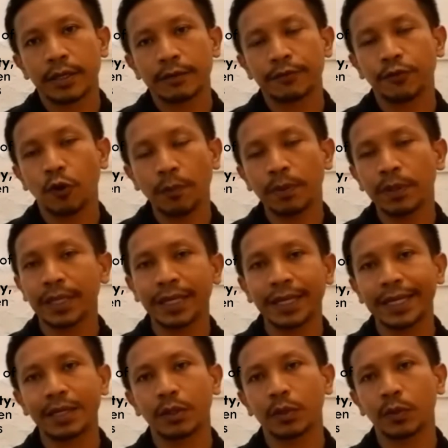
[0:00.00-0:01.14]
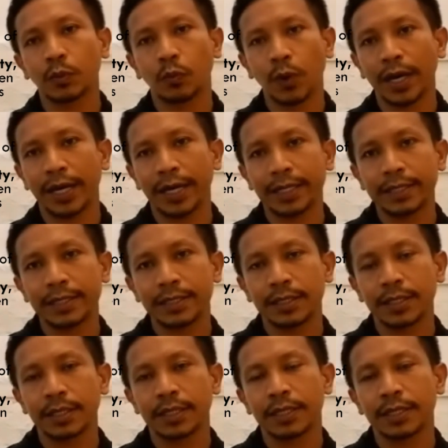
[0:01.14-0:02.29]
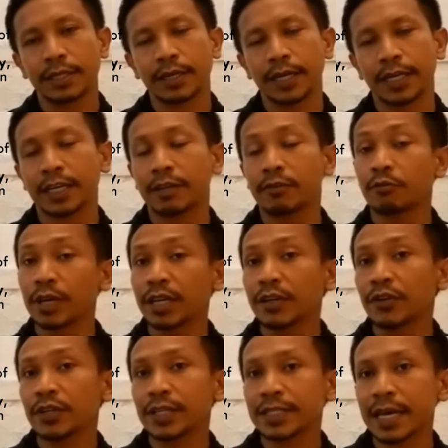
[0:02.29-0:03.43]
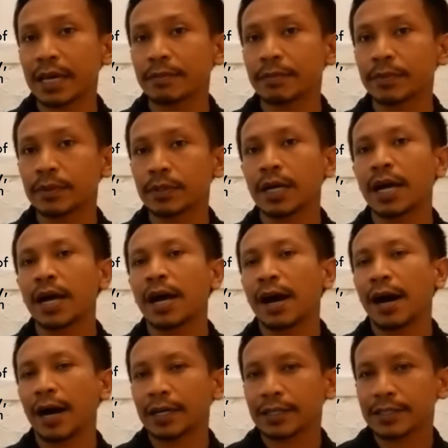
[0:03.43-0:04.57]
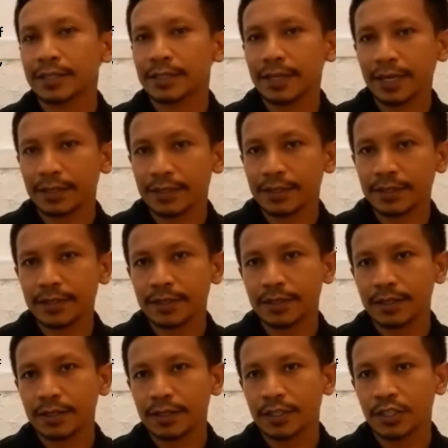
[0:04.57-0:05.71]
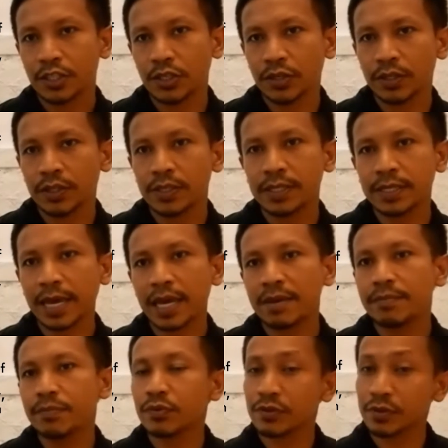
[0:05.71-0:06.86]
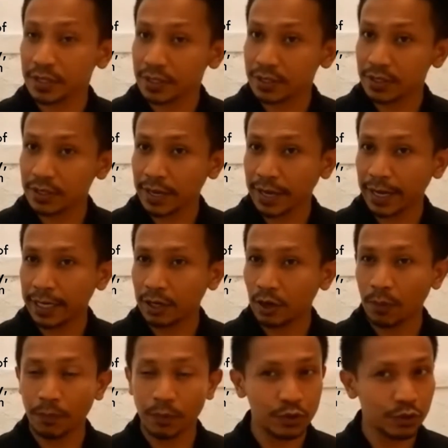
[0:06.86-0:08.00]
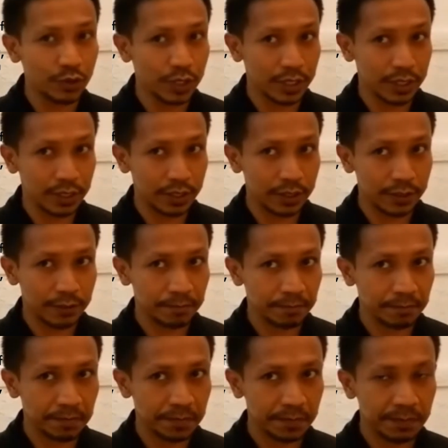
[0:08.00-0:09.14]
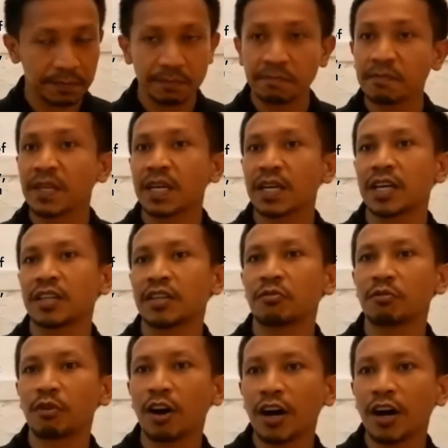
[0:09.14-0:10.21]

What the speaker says: For political one, I can read you the example: access to the same process and opportunities, the